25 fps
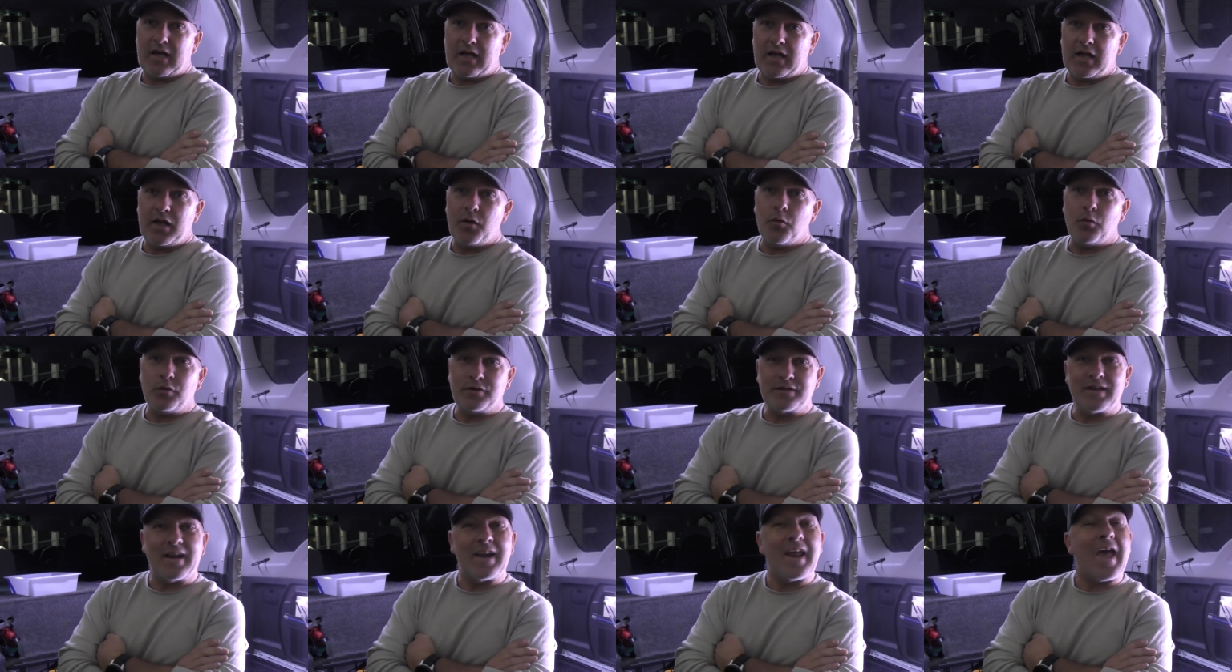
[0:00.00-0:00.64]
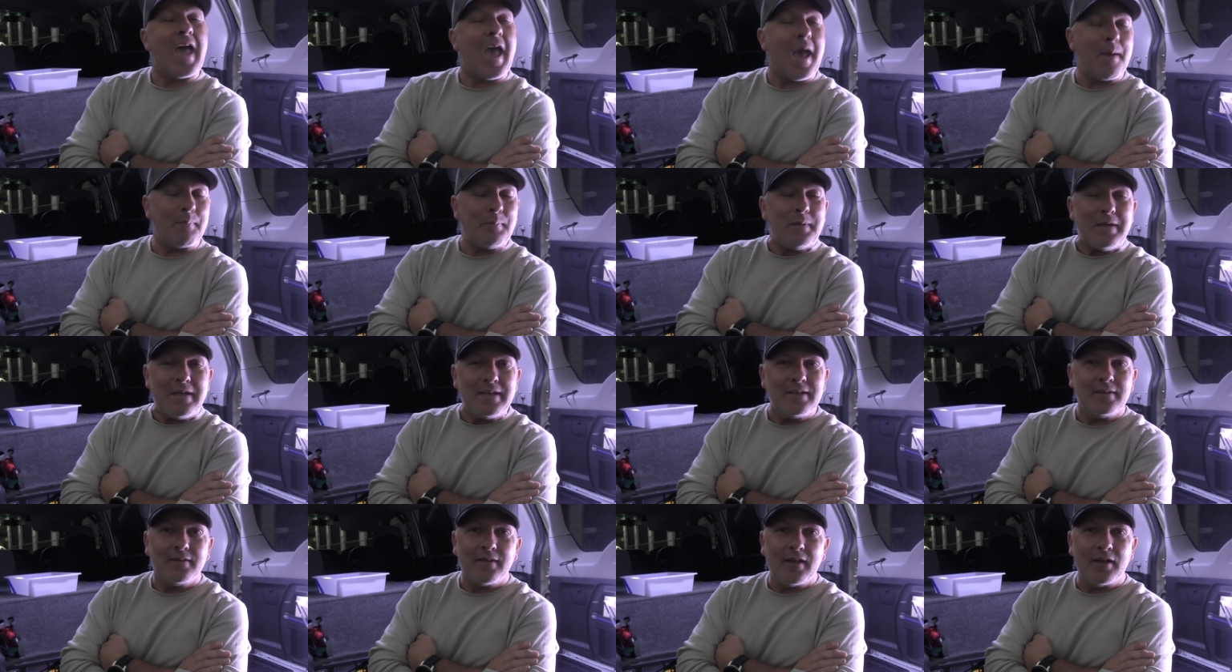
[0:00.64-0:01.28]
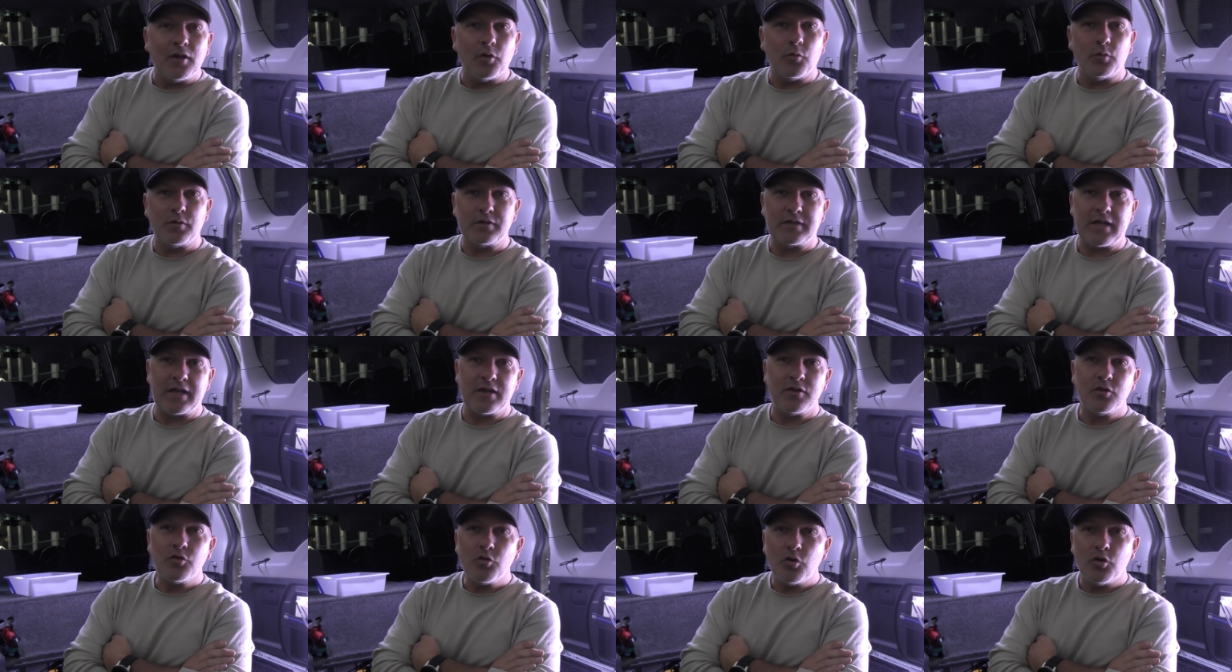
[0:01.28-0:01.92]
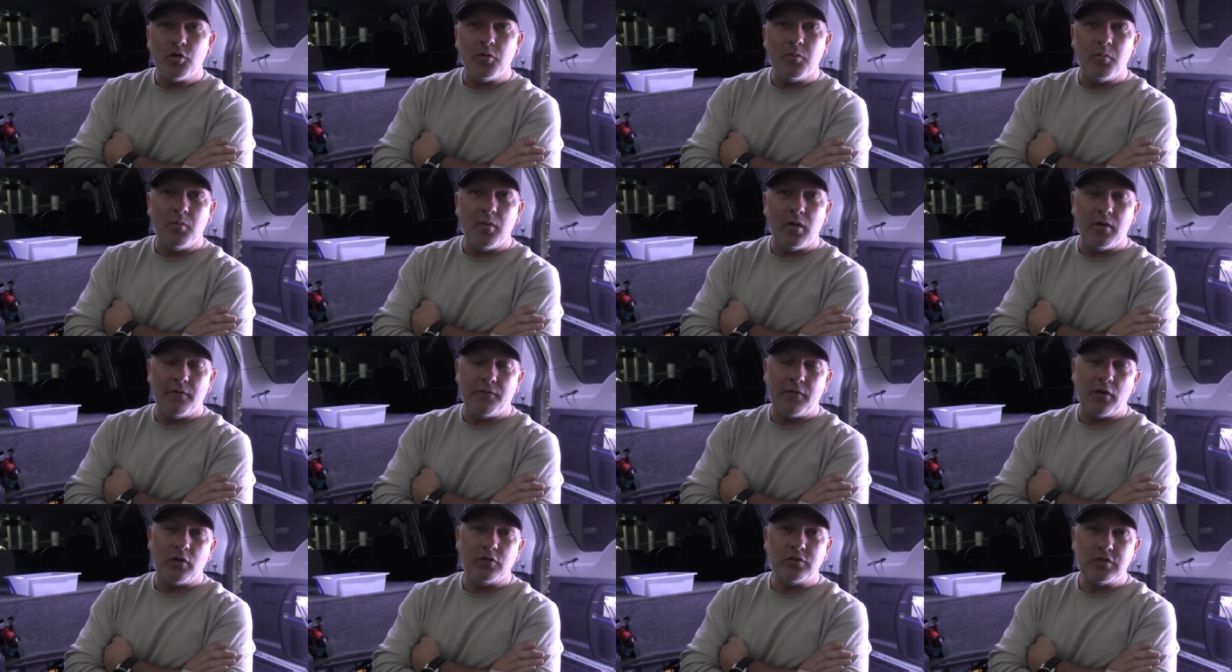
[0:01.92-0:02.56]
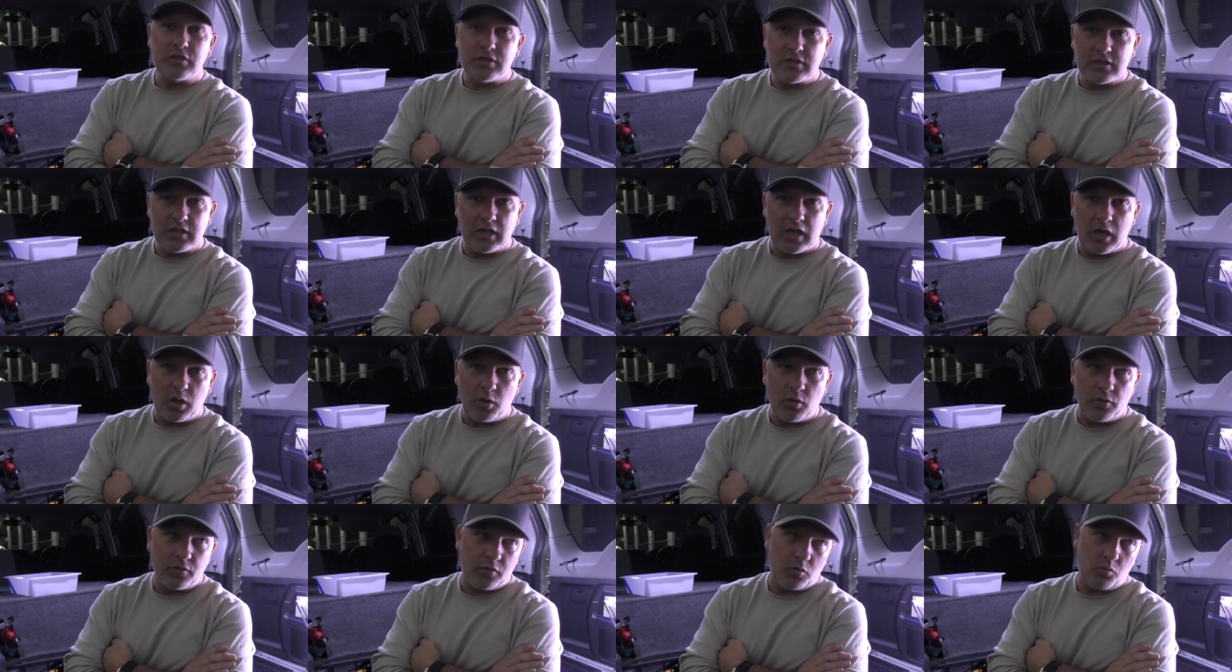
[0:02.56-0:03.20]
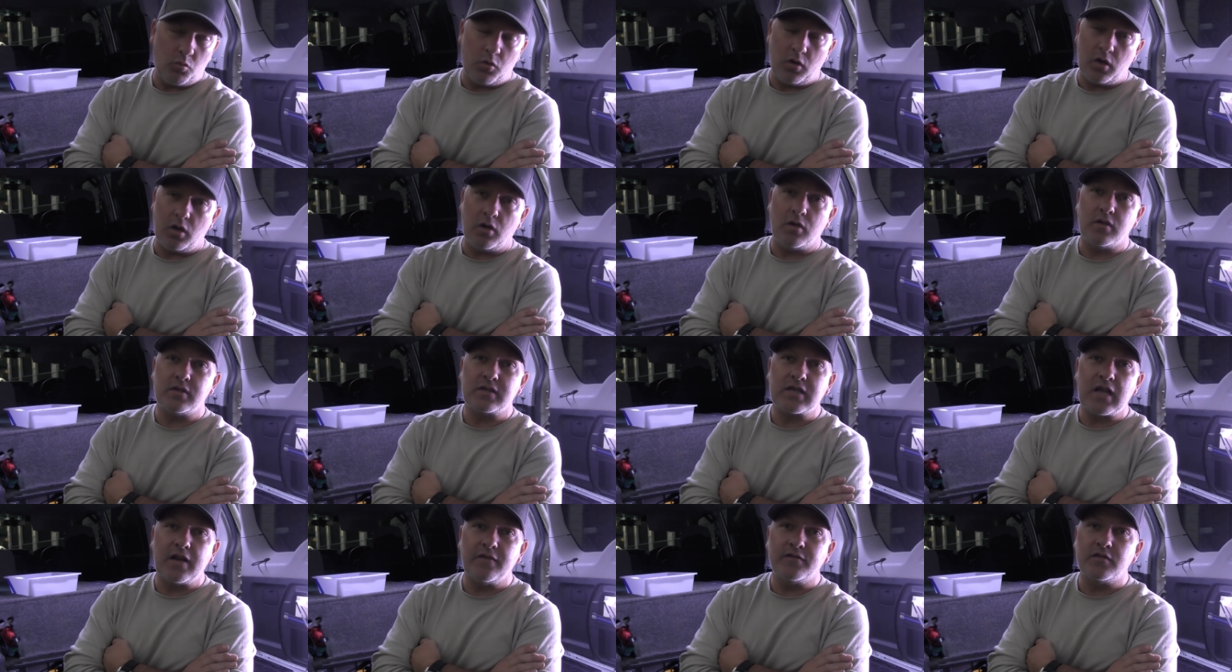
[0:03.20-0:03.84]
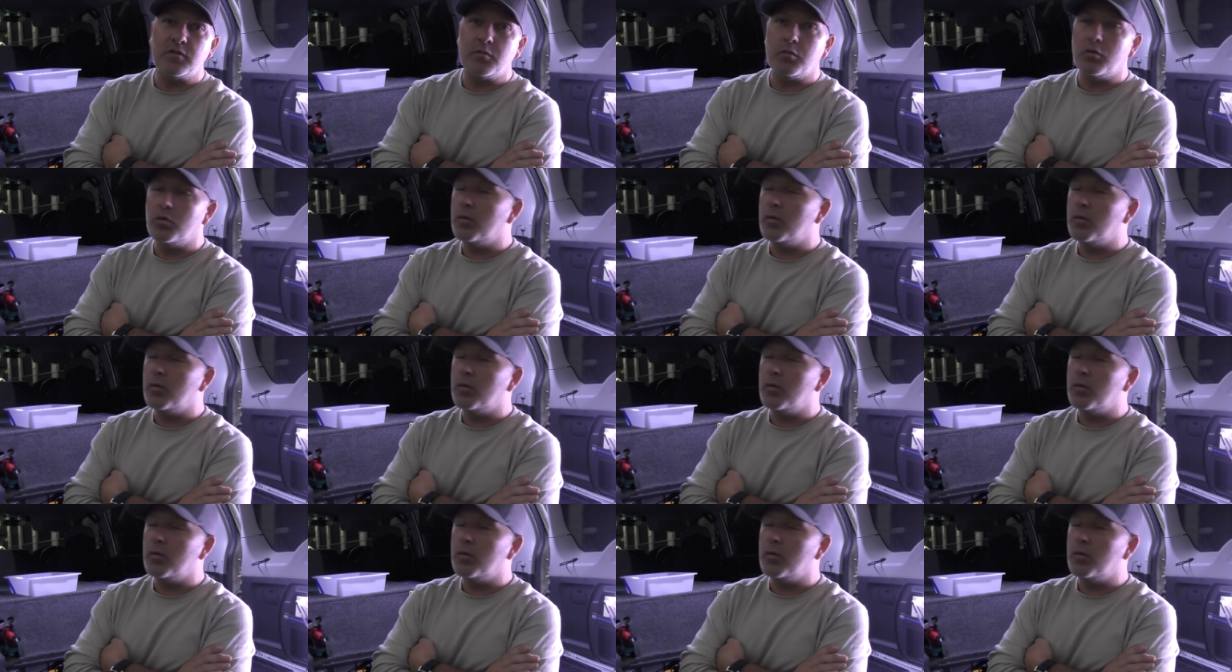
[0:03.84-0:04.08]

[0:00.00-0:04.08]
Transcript: it was unhappy and it was getting to a voltage lower than what I was comfortable